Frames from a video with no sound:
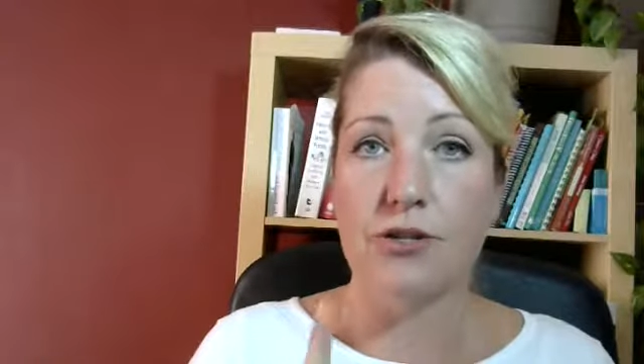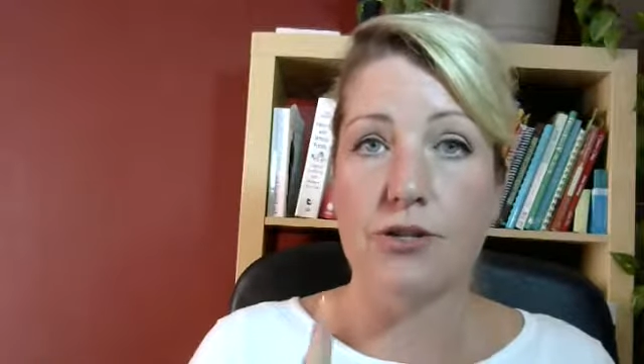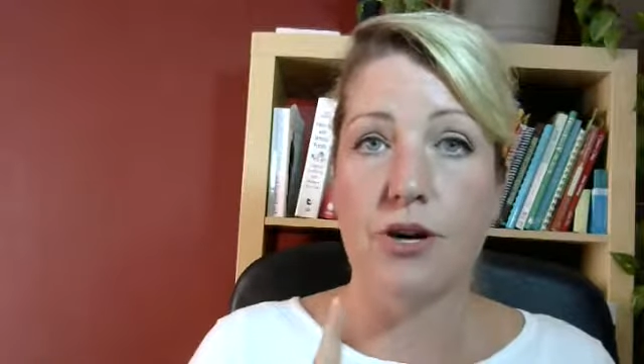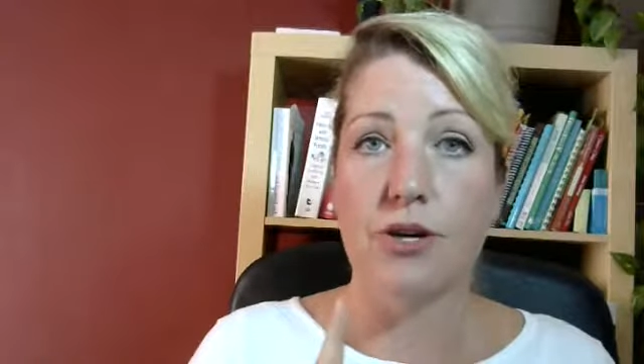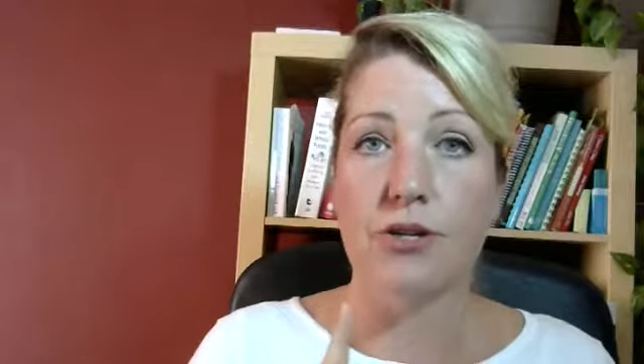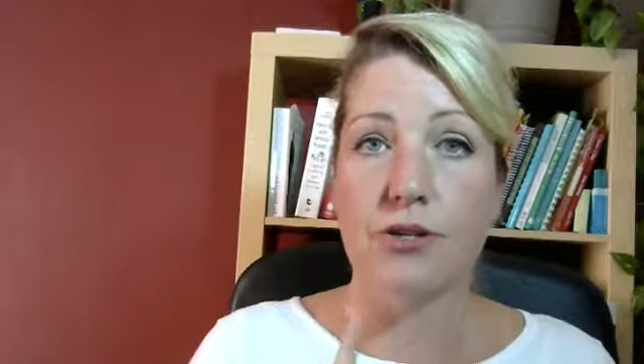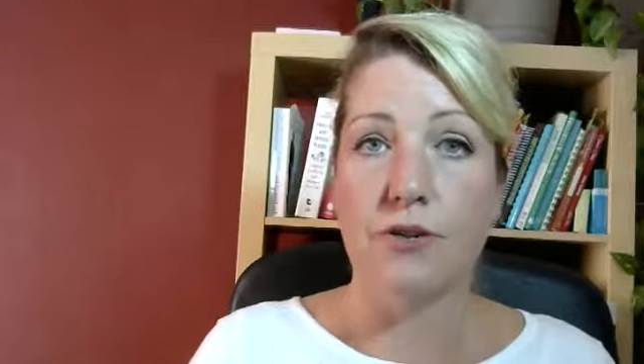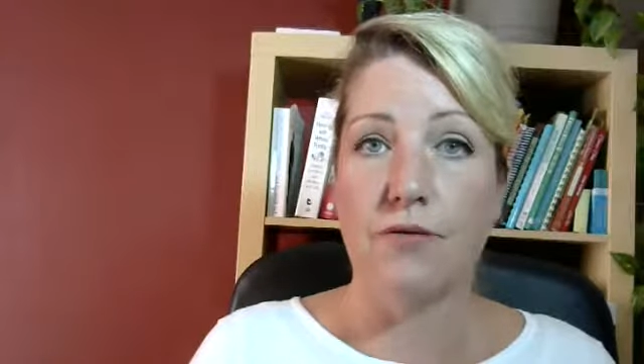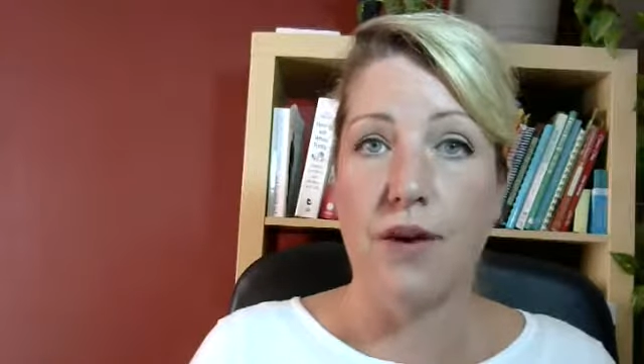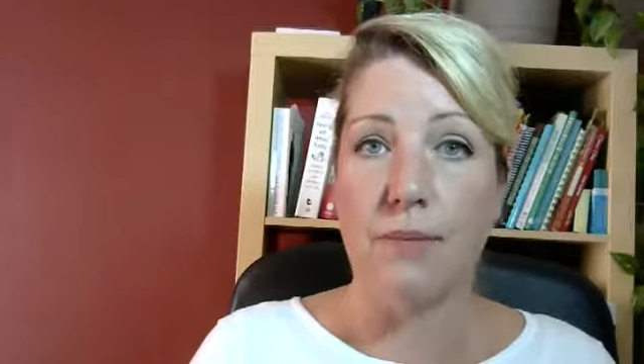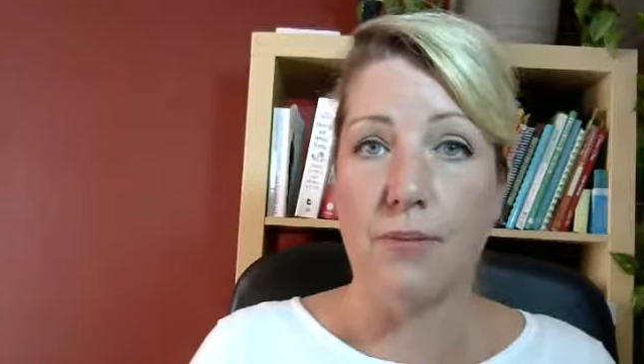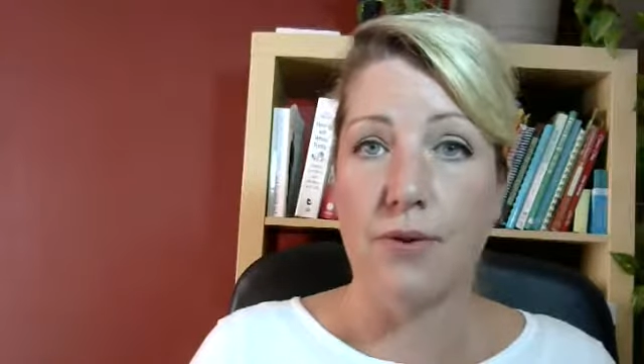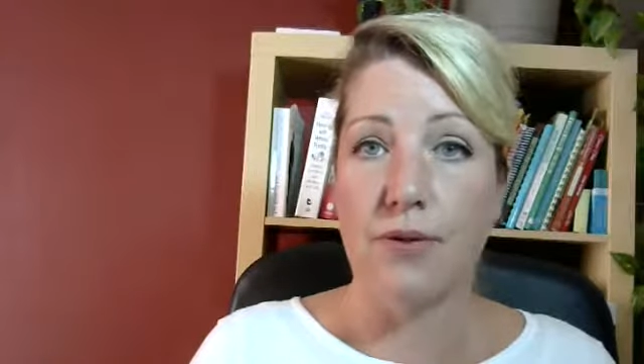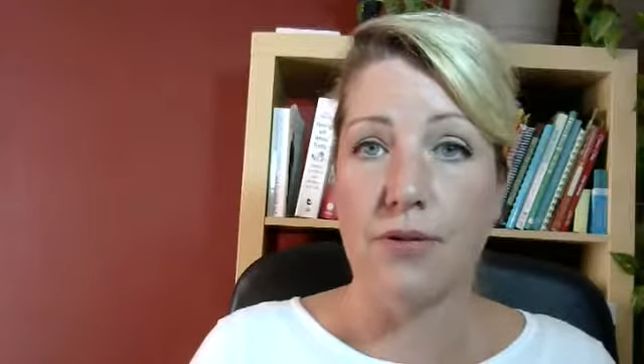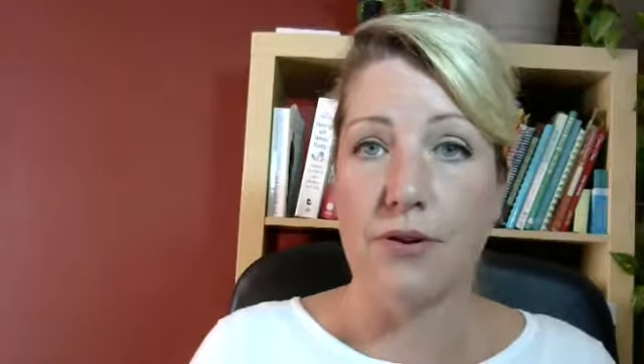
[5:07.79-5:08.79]
Starts
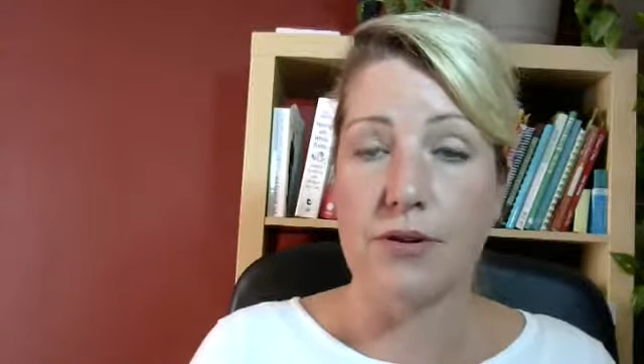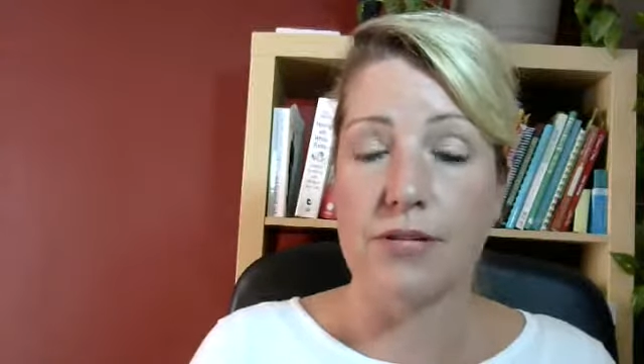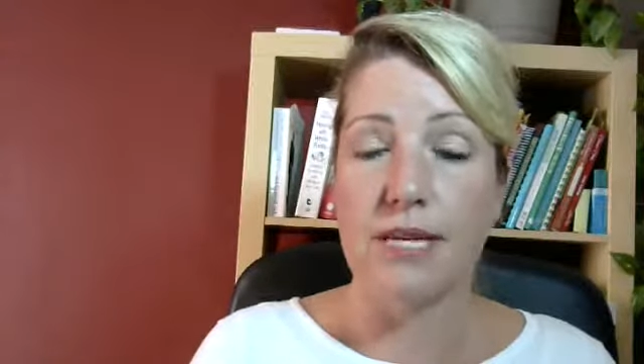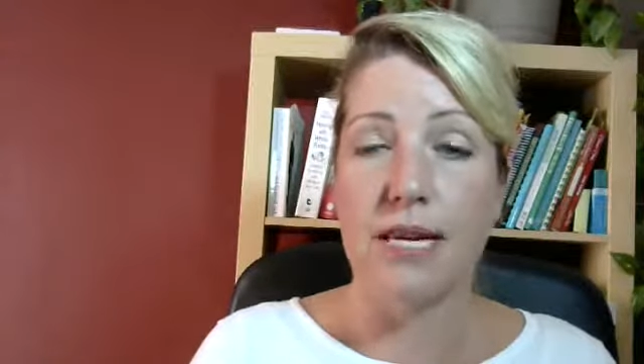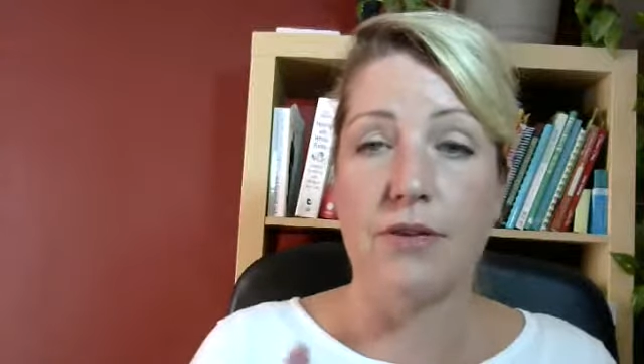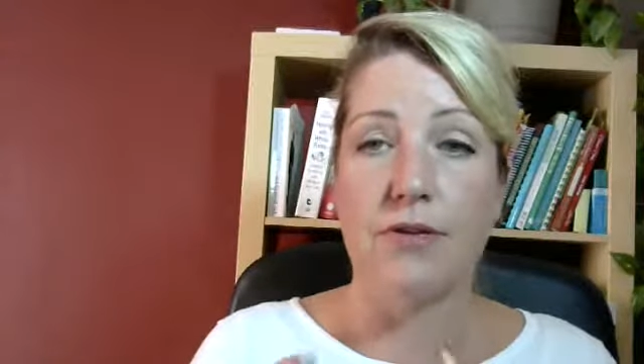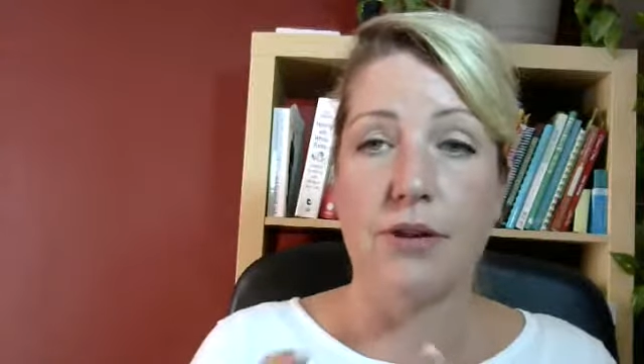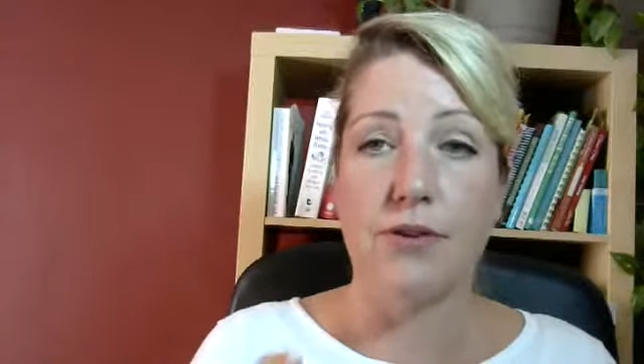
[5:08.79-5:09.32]
November 13th.